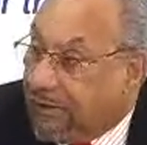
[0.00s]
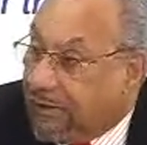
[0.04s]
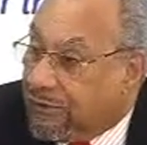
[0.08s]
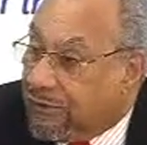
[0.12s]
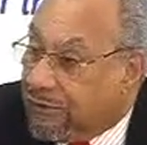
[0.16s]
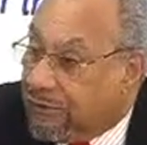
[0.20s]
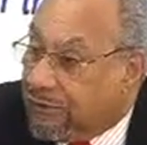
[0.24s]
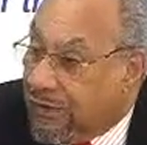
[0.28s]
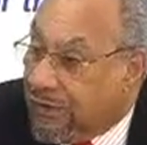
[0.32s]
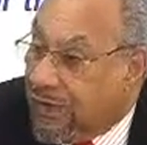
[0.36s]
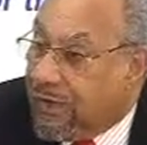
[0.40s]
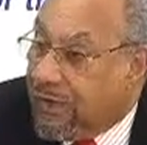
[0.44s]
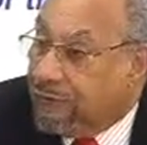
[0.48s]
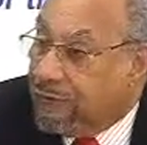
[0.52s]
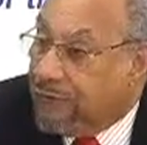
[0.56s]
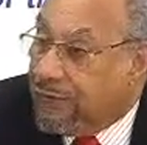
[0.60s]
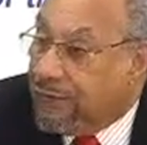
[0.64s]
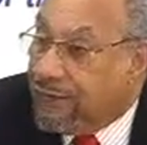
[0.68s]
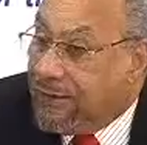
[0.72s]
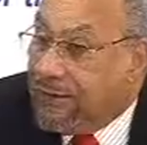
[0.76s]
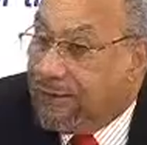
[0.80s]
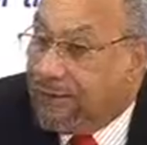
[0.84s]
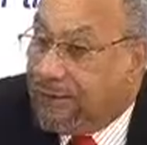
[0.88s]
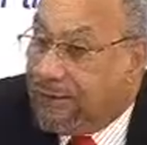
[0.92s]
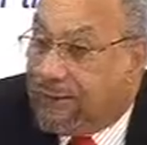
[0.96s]

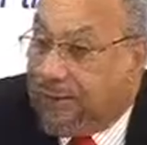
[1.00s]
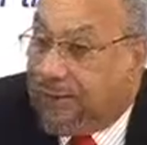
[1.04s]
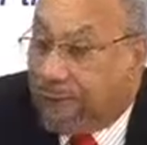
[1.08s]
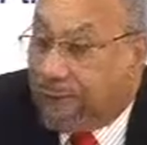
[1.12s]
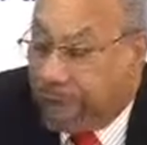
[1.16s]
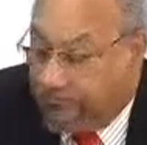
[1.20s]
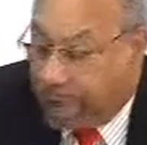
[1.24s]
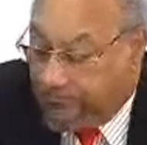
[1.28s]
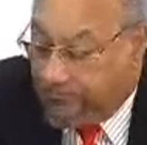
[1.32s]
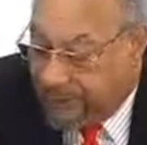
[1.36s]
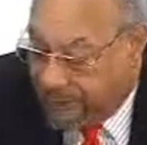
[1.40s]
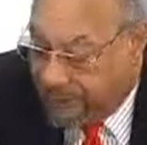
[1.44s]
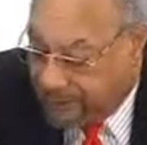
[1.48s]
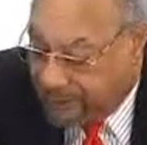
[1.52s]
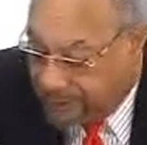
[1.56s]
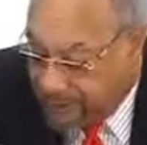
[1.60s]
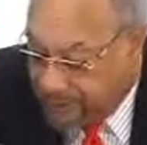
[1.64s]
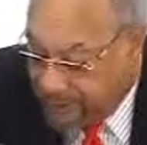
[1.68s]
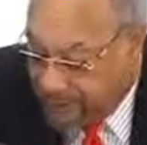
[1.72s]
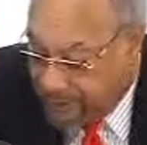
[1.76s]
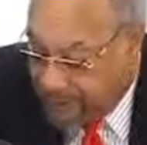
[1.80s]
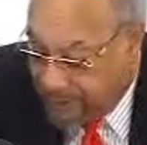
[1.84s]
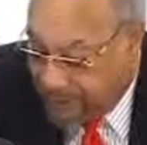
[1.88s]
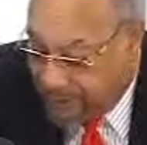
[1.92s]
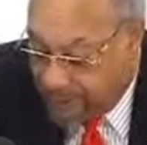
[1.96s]
trade-related
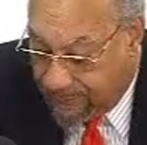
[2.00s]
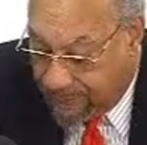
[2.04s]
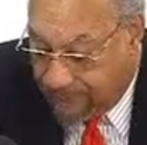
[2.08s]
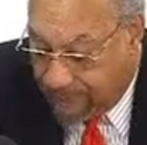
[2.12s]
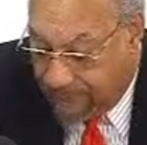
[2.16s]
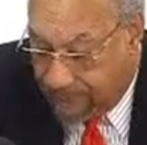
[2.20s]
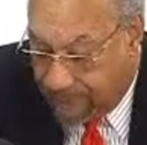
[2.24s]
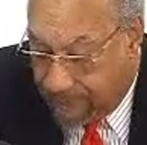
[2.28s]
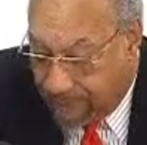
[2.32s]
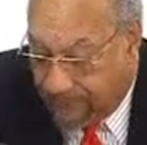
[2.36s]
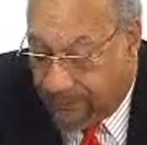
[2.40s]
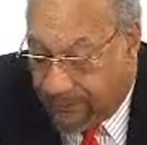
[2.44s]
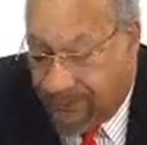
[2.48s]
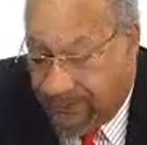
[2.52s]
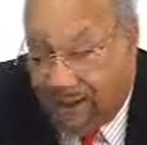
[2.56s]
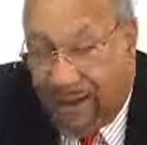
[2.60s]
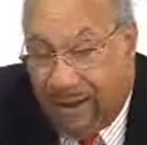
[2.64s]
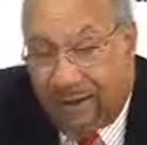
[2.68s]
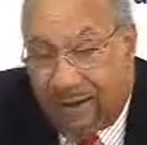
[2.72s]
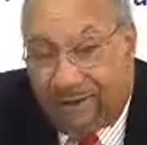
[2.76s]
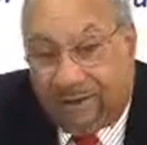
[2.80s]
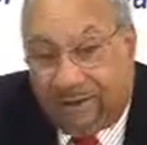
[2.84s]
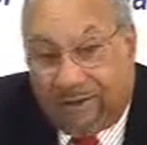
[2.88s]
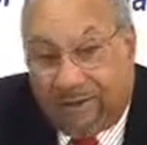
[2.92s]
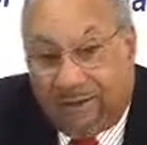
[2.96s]
information
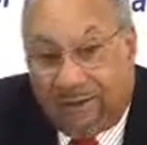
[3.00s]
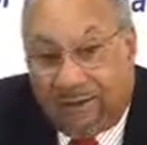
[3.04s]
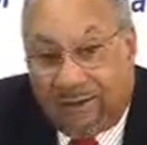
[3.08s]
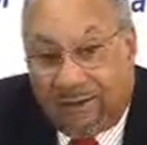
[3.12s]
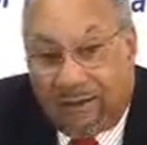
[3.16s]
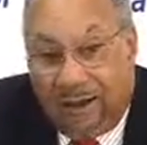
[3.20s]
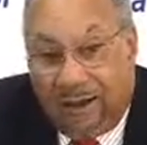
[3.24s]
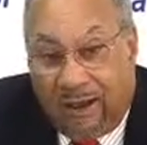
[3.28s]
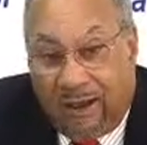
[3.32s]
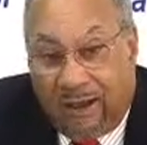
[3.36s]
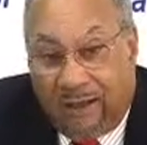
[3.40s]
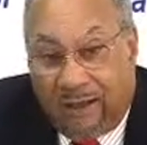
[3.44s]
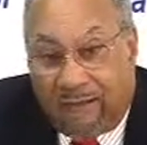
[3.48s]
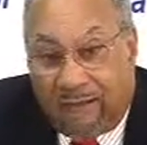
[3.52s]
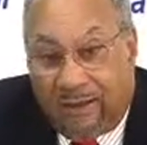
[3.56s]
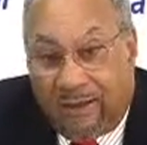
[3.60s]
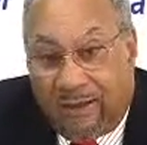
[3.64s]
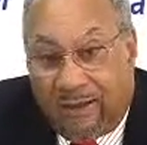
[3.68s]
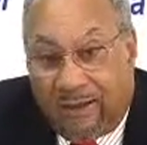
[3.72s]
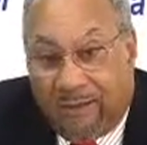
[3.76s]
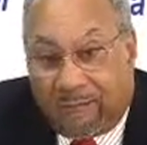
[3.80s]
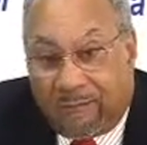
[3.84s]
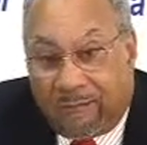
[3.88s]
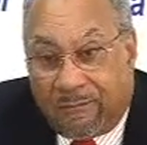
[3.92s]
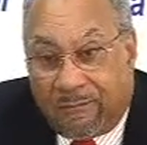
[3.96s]
that the
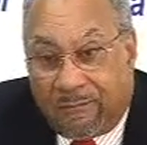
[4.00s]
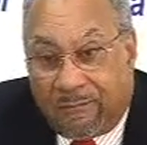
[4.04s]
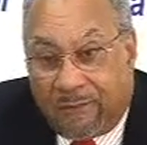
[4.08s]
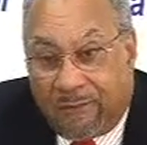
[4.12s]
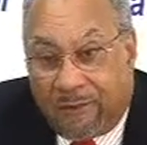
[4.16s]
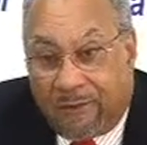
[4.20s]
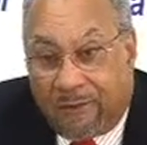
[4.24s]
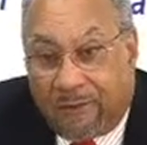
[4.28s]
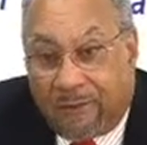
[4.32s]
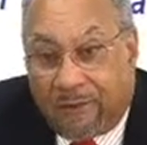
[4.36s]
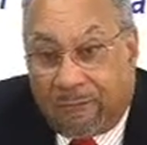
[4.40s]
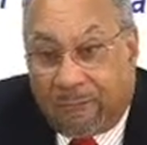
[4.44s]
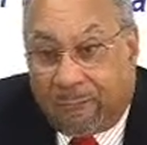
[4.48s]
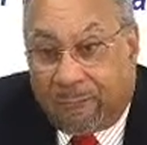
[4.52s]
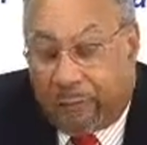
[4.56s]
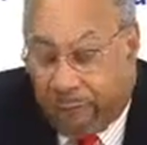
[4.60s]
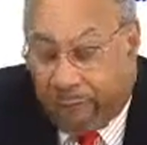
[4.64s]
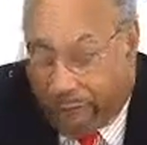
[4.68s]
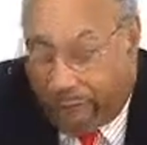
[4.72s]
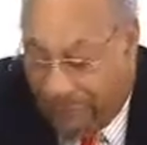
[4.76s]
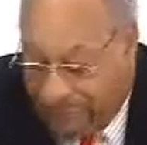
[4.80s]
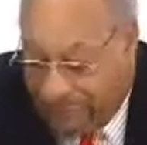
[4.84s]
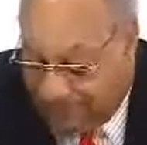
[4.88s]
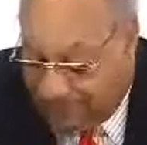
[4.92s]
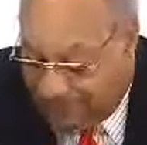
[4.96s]
RNM
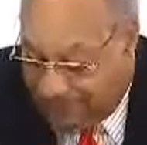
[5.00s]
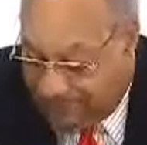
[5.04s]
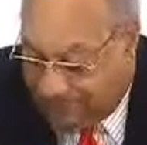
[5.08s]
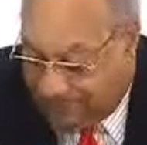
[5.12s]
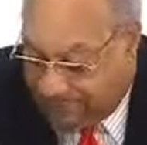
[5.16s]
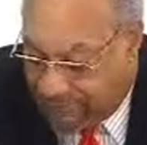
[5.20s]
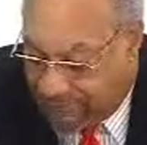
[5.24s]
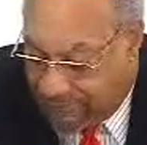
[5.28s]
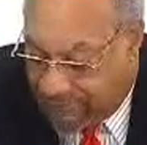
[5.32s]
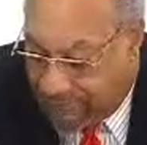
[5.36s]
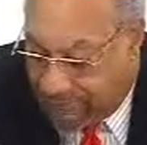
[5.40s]
provides to